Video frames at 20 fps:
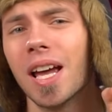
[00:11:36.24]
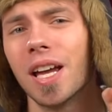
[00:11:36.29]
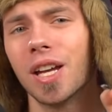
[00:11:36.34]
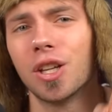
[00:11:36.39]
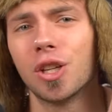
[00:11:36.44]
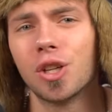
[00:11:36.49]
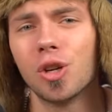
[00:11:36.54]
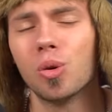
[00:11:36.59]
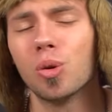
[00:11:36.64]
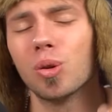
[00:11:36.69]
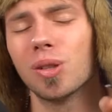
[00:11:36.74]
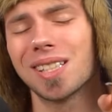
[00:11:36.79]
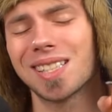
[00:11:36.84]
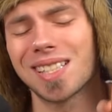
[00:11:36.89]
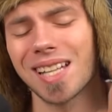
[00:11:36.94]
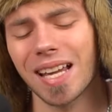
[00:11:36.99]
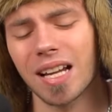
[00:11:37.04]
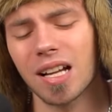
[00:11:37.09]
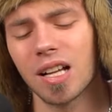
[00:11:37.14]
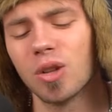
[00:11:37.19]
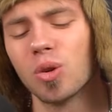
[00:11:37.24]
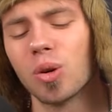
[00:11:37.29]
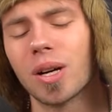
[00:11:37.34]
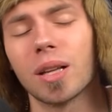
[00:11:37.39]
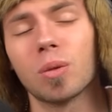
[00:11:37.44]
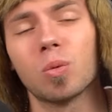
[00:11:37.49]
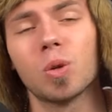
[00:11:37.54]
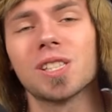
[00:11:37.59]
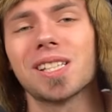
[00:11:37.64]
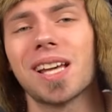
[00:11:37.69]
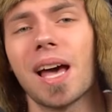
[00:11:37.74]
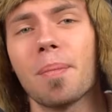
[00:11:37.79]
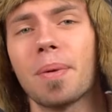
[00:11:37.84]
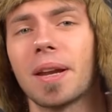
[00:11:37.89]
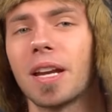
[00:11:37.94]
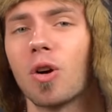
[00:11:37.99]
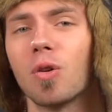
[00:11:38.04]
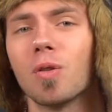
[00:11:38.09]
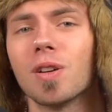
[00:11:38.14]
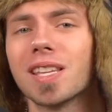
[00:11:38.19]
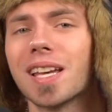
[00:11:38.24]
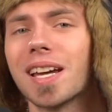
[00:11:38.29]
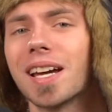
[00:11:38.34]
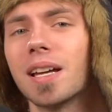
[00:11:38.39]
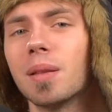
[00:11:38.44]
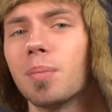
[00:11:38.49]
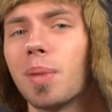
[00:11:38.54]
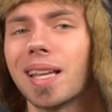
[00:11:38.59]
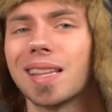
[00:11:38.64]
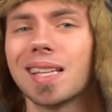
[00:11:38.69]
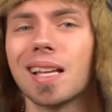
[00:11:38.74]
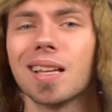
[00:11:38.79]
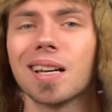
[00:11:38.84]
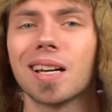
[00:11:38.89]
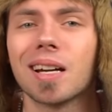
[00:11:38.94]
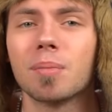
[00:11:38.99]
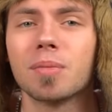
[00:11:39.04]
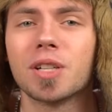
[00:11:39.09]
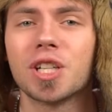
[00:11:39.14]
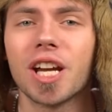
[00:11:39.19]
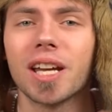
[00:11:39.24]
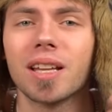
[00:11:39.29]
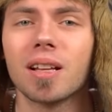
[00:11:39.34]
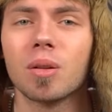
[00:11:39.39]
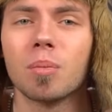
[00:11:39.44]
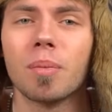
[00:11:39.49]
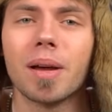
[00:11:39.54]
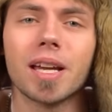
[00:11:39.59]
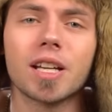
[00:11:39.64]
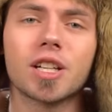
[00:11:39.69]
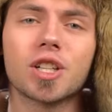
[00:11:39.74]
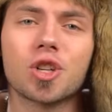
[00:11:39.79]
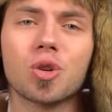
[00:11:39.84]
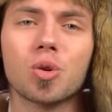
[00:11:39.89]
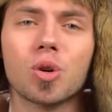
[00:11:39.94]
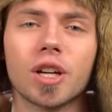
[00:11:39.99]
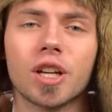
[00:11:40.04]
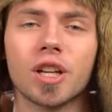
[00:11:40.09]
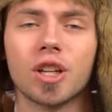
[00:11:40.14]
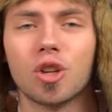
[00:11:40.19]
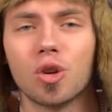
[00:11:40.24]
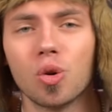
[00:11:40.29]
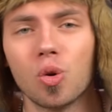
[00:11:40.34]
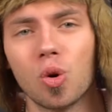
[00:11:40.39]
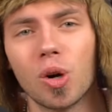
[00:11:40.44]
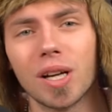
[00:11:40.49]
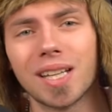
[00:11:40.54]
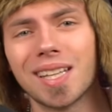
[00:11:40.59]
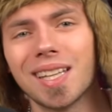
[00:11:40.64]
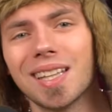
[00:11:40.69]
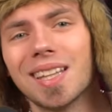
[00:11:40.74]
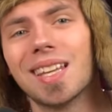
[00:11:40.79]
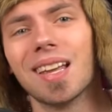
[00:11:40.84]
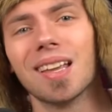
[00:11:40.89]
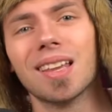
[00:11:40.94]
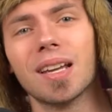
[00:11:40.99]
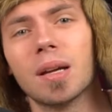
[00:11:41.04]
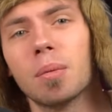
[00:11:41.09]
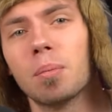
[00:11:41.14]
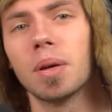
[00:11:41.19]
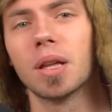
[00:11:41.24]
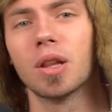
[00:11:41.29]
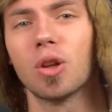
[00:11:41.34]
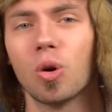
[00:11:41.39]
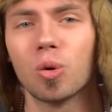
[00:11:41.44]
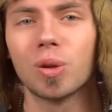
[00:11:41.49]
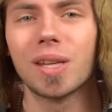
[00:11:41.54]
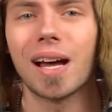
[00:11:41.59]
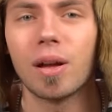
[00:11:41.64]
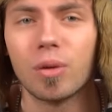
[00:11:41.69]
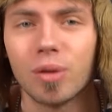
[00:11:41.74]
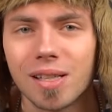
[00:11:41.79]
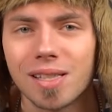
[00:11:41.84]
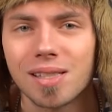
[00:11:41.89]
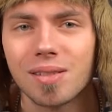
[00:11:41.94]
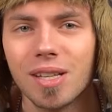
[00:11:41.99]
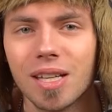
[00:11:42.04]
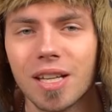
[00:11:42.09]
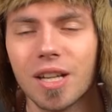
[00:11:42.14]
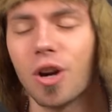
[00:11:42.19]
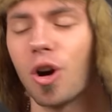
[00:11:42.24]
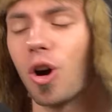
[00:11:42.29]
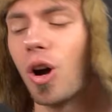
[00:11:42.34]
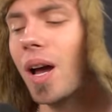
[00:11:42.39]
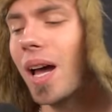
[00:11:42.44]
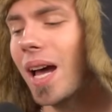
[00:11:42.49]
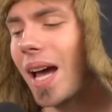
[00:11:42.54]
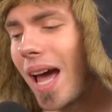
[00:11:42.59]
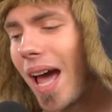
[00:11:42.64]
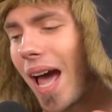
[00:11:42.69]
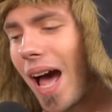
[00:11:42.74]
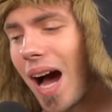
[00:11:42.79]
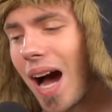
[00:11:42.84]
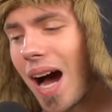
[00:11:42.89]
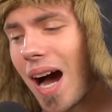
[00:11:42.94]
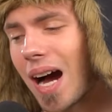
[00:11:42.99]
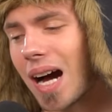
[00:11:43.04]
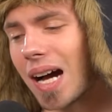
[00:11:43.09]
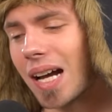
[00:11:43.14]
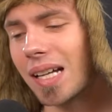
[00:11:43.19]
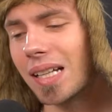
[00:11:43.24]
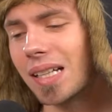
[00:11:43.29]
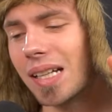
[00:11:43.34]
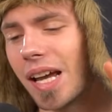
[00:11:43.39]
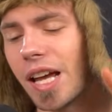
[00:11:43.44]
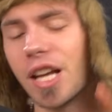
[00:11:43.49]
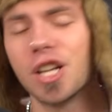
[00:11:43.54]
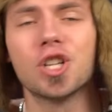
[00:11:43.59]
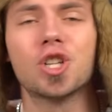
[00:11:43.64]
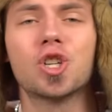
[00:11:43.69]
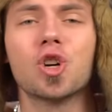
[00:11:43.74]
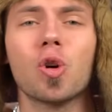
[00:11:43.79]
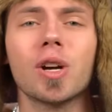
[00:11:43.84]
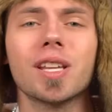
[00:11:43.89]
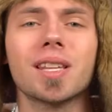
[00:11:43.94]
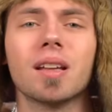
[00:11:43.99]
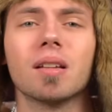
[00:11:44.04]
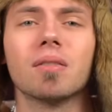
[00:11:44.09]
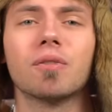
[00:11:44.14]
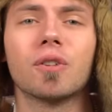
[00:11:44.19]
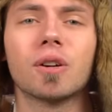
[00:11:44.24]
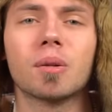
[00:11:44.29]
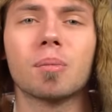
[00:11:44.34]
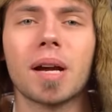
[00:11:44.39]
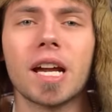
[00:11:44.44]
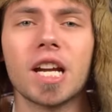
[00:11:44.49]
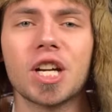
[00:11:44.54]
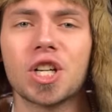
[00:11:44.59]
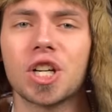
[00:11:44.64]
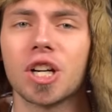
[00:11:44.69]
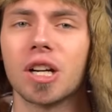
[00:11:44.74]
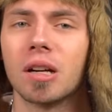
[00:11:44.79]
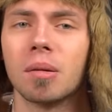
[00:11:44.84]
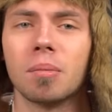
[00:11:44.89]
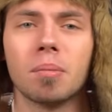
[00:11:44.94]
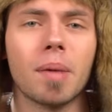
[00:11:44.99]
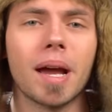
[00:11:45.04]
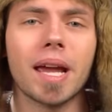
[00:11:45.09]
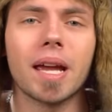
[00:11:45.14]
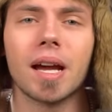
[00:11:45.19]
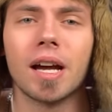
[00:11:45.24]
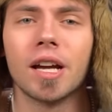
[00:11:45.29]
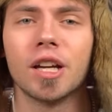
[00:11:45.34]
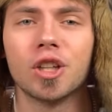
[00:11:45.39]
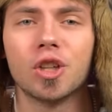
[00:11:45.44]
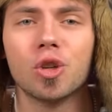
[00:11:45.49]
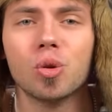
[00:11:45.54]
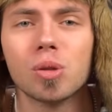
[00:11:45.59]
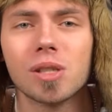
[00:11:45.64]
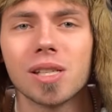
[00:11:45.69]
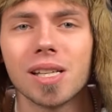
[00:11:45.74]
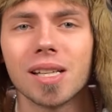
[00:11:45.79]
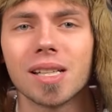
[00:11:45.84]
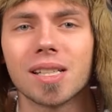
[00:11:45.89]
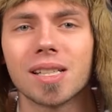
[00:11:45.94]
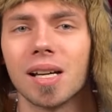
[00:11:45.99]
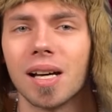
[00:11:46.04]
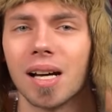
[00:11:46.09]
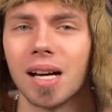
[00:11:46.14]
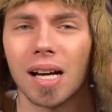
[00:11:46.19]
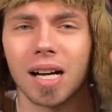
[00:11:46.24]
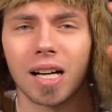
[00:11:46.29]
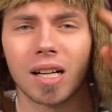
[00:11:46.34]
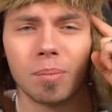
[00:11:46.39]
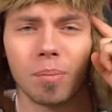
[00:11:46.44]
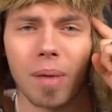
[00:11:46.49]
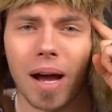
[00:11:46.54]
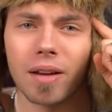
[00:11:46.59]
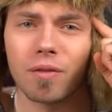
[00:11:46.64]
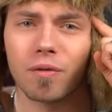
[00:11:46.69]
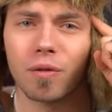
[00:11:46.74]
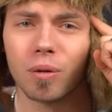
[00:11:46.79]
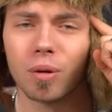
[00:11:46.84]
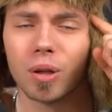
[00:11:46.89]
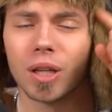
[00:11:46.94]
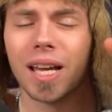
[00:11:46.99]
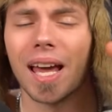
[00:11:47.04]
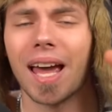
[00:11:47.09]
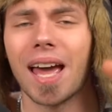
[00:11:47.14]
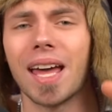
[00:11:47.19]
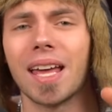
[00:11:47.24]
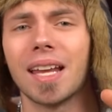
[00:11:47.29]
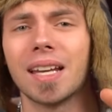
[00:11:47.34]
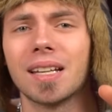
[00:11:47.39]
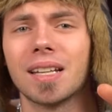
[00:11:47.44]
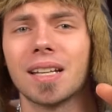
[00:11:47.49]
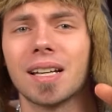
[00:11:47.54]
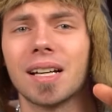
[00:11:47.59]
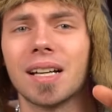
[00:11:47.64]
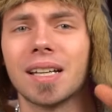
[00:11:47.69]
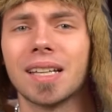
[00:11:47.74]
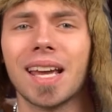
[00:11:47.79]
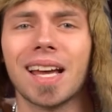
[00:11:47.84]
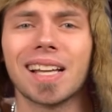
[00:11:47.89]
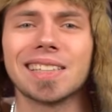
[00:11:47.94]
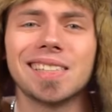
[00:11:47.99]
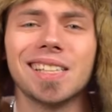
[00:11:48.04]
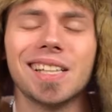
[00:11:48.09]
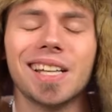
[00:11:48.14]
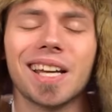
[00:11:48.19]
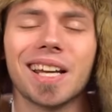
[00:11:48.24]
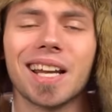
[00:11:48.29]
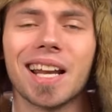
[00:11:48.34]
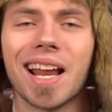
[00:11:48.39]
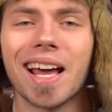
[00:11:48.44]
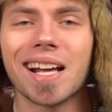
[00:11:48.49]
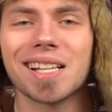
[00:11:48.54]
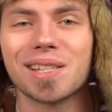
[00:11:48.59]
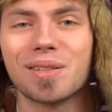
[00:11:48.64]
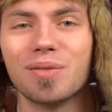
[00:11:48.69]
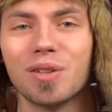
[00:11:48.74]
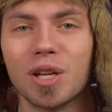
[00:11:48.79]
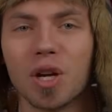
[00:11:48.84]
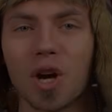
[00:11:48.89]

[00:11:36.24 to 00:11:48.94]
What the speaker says: you take a look at what's happening over there in my Telegram channel. Make sure you hit the link below down this video. Enjoy the information, use it mindfully, and yeah, see you in the next video.